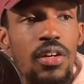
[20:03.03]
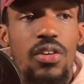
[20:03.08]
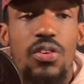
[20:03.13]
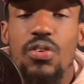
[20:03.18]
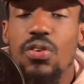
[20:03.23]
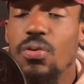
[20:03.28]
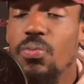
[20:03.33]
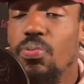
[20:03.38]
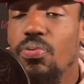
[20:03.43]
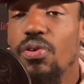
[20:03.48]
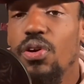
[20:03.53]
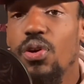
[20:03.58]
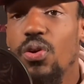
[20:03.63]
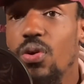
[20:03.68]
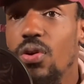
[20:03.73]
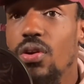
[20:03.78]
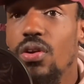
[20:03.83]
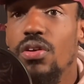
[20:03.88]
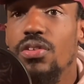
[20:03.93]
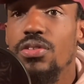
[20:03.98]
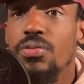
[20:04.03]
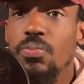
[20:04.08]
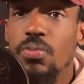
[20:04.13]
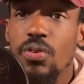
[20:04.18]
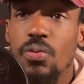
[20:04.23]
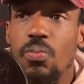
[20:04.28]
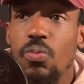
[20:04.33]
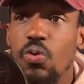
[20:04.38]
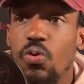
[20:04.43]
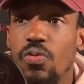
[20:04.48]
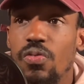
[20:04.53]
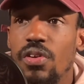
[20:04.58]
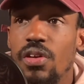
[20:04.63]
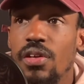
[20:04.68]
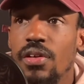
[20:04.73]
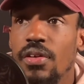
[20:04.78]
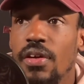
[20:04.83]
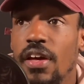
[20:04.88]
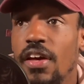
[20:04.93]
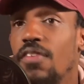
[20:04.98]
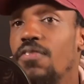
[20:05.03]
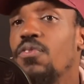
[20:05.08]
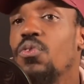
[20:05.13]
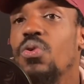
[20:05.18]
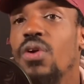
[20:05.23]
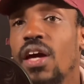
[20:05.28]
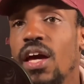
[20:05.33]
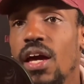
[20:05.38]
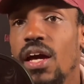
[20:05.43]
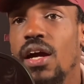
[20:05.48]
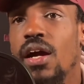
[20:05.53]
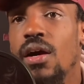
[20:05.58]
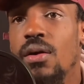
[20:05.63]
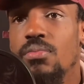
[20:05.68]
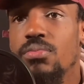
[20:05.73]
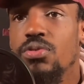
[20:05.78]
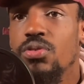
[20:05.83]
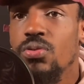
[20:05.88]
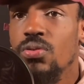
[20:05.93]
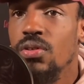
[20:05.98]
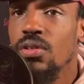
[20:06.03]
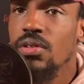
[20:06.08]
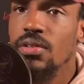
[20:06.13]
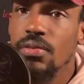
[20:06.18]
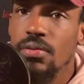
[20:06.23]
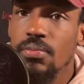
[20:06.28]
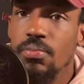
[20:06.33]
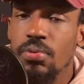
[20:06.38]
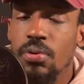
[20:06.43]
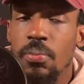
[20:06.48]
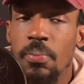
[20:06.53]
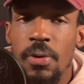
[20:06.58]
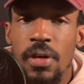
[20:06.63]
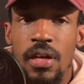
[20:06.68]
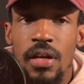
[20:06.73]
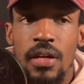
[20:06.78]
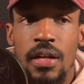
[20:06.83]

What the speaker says: You can pre-order the movie if you can't come to the premiere.